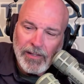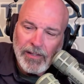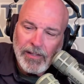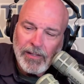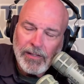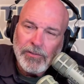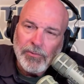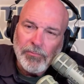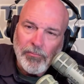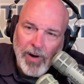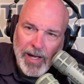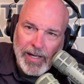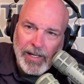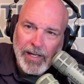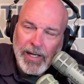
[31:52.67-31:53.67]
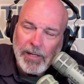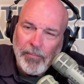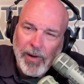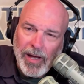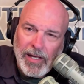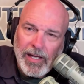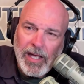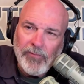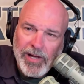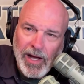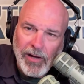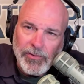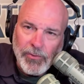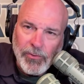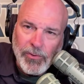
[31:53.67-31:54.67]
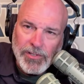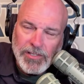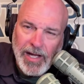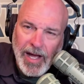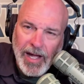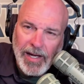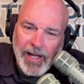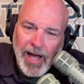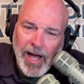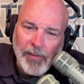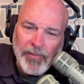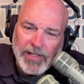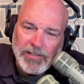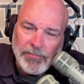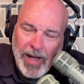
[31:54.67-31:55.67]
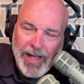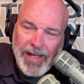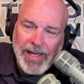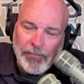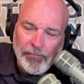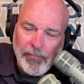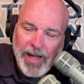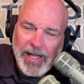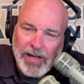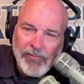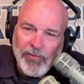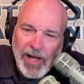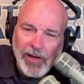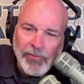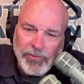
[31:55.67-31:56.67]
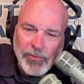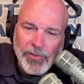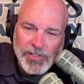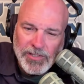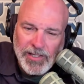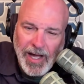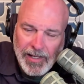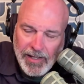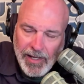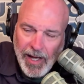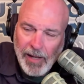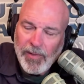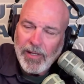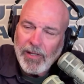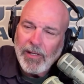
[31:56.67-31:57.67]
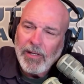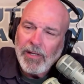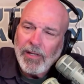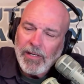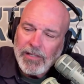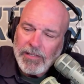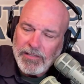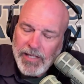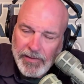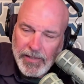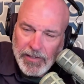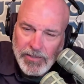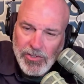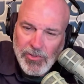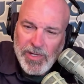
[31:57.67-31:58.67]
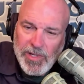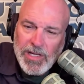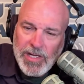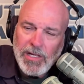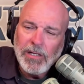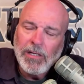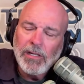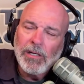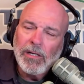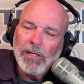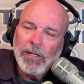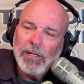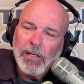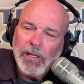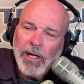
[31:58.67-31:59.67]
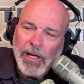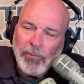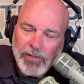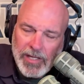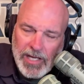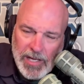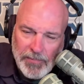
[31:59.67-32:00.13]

to Mike at MikeAveryOutdoors.com. That's Mike at MikeAveryOutdoors.com. Send it to me. I will keep it